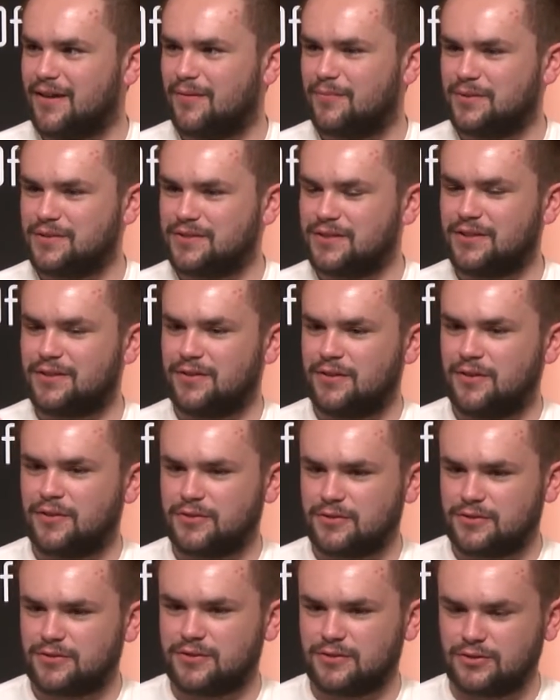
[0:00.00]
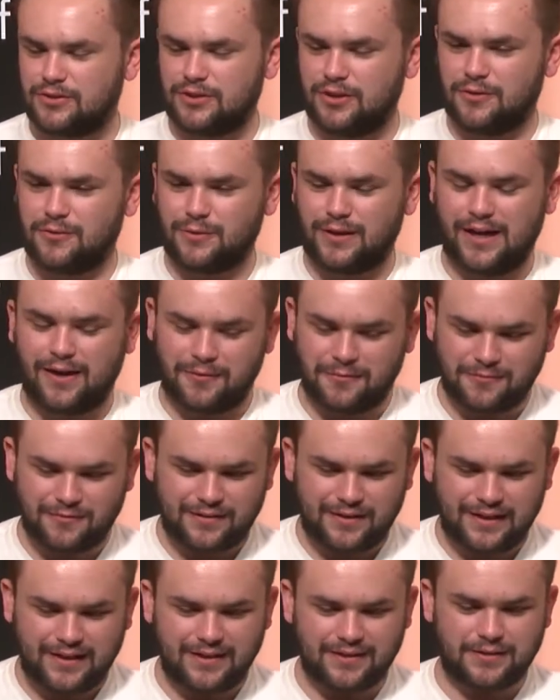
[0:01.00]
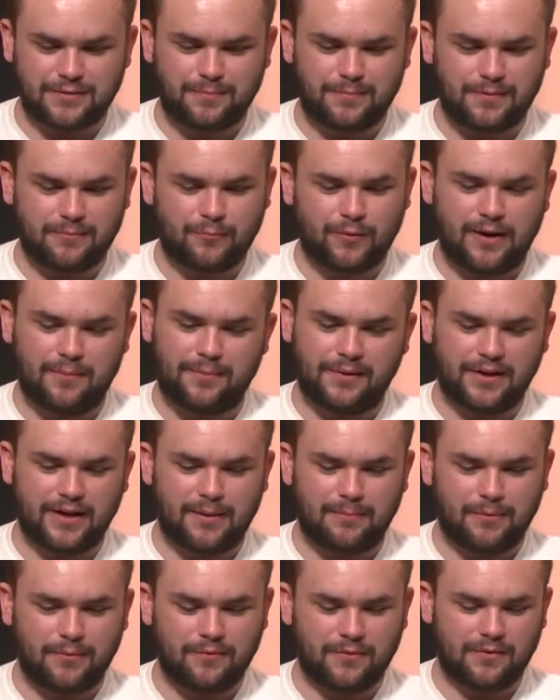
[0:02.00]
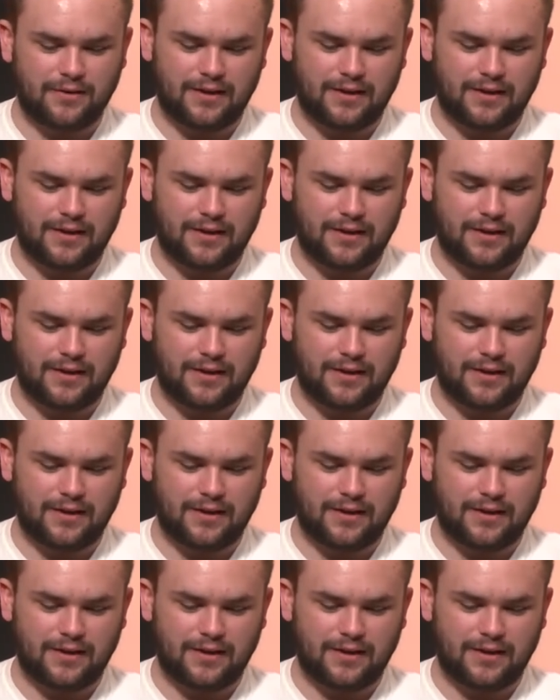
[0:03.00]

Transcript: obviously, your show count has been ramping up over the